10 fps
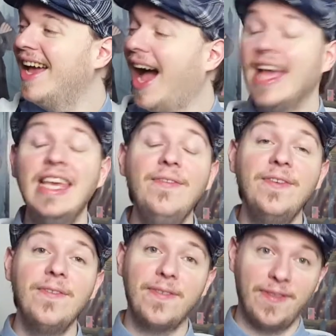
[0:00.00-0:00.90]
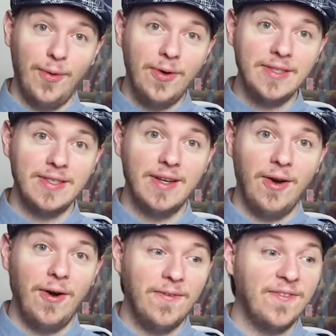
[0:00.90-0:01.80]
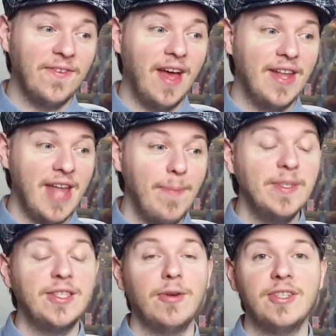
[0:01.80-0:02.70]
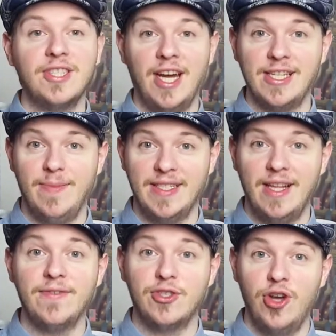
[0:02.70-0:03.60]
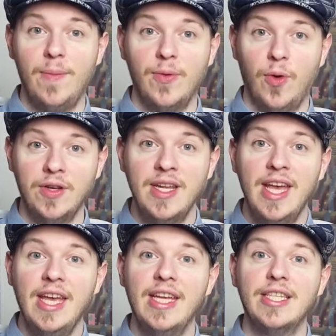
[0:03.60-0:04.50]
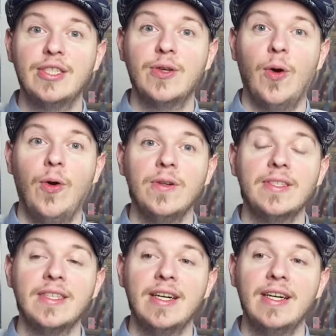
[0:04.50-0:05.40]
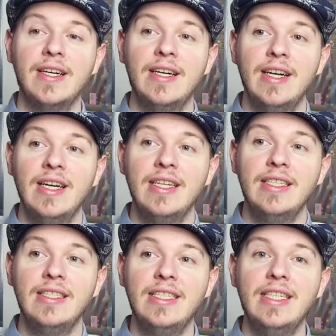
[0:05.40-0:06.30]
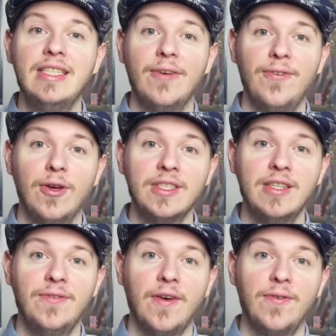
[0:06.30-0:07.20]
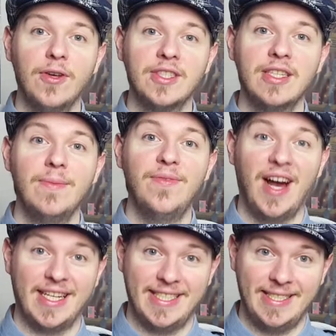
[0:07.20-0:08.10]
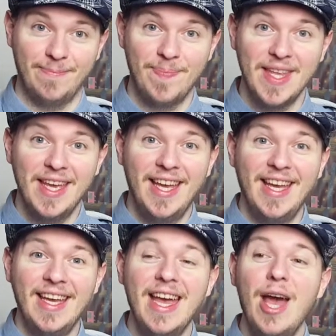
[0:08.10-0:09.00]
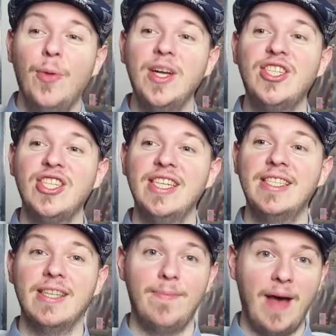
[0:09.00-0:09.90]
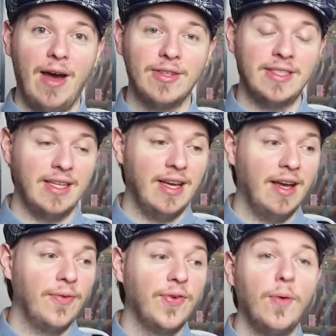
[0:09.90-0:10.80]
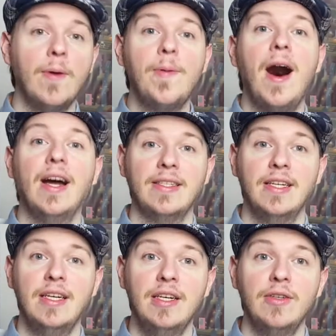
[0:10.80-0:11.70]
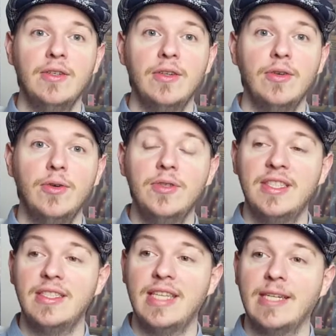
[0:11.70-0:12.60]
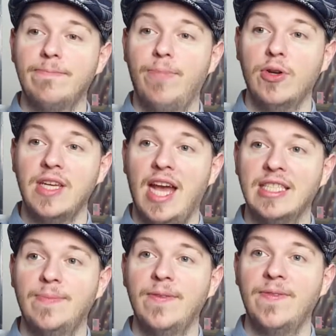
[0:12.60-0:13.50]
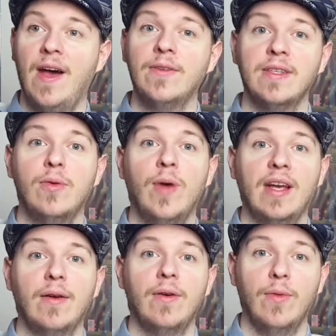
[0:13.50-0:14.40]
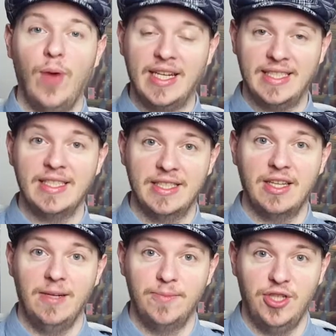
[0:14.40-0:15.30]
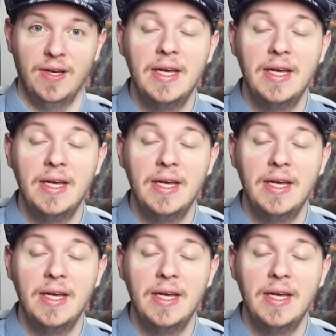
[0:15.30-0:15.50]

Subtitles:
even thought of an episode title myself, a German one. It is called Die zerflossene Verflossene im Wachs, which is about a former partner whose dead body has been found in a wax sculpture.